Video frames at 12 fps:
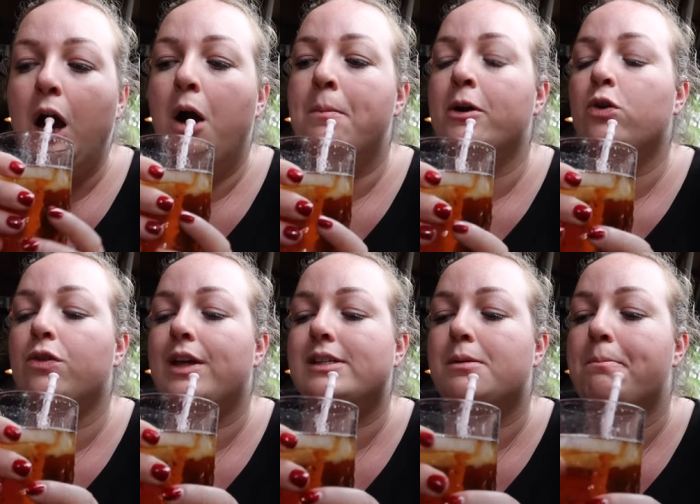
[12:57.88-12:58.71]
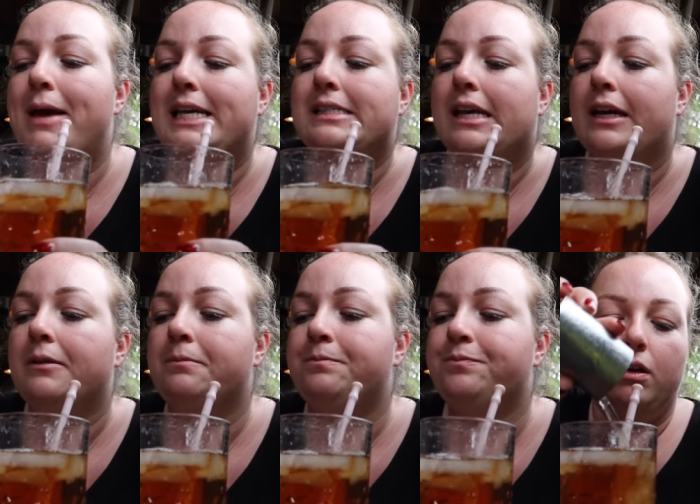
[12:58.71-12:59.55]
Oh my god, that's amazing.
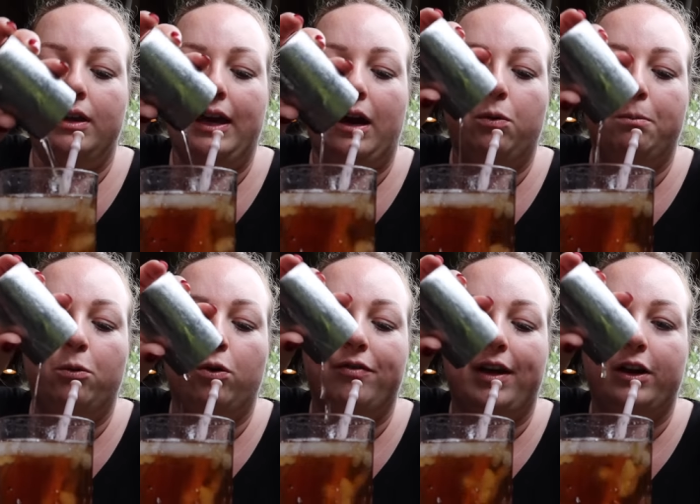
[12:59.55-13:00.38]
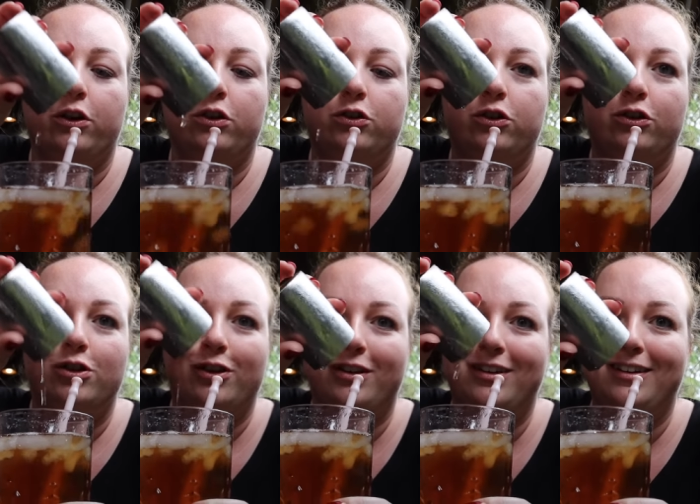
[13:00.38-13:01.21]
Yeah, I want more of that good,
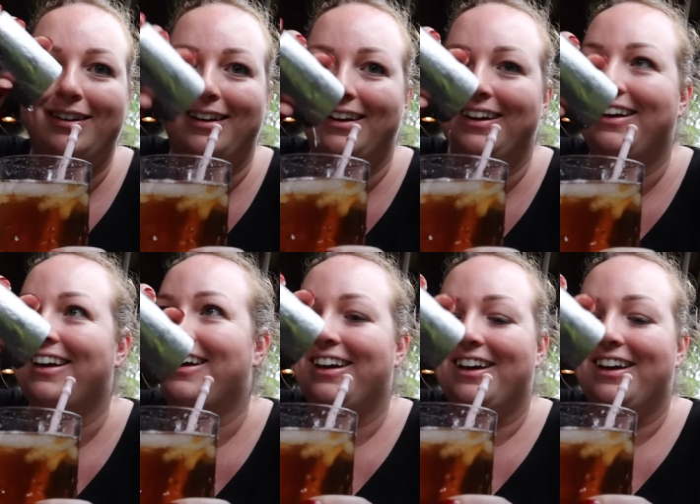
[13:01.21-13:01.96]
good